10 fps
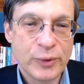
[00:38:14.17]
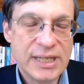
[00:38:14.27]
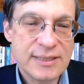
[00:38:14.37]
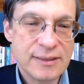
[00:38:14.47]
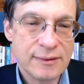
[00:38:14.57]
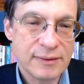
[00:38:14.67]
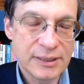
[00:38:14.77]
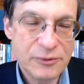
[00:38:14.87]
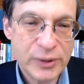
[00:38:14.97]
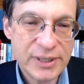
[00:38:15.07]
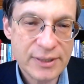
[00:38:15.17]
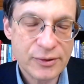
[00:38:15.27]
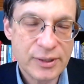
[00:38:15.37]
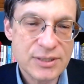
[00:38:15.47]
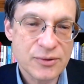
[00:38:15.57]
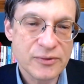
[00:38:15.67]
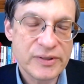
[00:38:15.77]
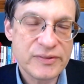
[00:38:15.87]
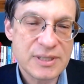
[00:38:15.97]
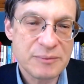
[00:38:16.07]
We need to live with other
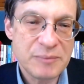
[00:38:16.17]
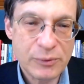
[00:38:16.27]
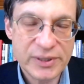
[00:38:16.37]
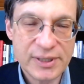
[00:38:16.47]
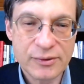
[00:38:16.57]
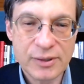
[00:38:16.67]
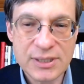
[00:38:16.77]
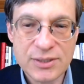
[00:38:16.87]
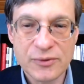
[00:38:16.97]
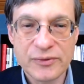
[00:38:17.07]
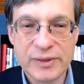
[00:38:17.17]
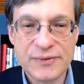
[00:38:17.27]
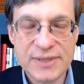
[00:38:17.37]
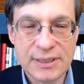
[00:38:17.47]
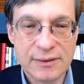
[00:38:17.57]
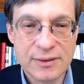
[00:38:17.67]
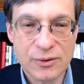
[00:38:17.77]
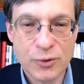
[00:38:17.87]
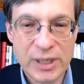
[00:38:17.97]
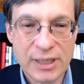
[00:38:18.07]
conservatives, to meet with other conservatives, to
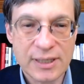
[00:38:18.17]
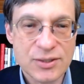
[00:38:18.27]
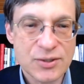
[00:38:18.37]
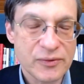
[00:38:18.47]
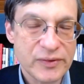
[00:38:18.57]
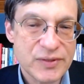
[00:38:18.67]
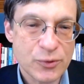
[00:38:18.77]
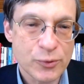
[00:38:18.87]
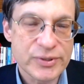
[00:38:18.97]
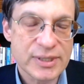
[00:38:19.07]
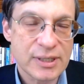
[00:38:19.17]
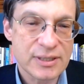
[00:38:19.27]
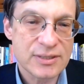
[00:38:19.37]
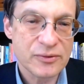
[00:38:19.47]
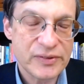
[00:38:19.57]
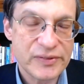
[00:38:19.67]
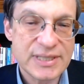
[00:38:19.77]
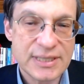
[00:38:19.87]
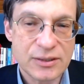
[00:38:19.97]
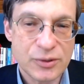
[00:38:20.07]
create conservative schools and conservative
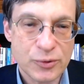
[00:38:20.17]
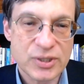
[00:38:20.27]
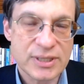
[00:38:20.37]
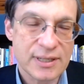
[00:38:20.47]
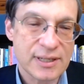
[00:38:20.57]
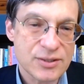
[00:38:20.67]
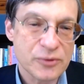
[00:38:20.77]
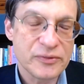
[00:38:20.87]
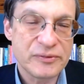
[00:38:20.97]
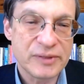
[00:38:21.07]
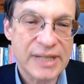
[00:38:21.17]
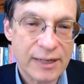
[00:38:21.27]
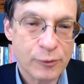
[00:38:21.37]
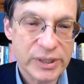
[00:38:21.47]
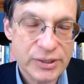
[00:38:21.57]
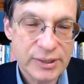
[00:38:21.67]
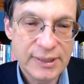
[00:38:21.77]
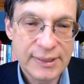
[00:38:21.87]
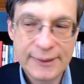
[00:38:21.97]
institutions, a conservative language.